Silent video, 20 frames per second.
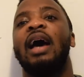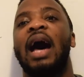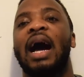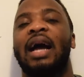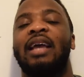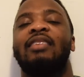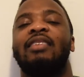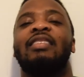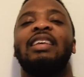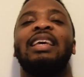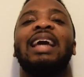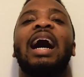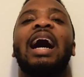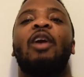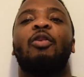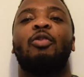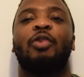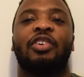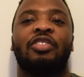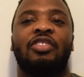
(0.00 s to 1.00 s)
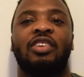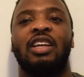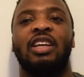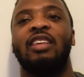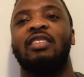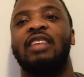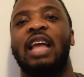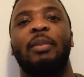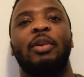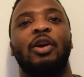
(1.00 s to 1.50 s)
I can see how rushed it
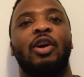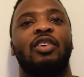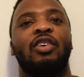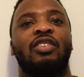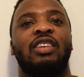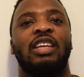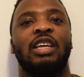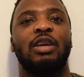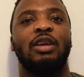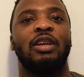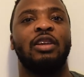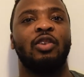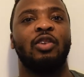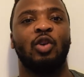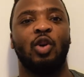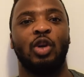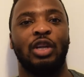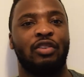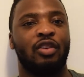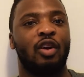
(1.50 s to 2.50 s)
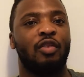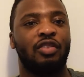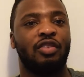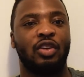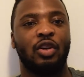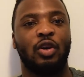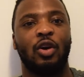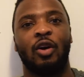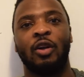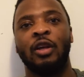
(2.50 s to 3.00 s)
is, like, because he's
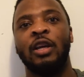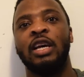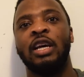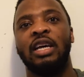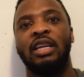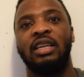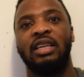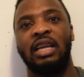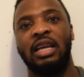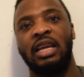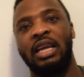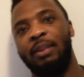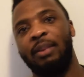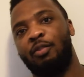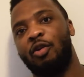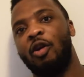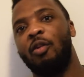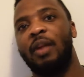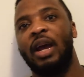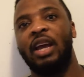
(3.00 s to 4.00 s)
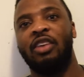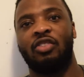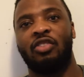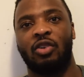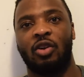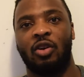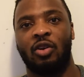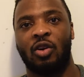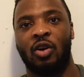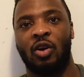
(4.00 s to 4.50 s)
obviously got the
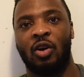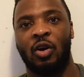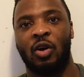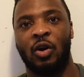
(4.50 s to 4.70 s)
probation on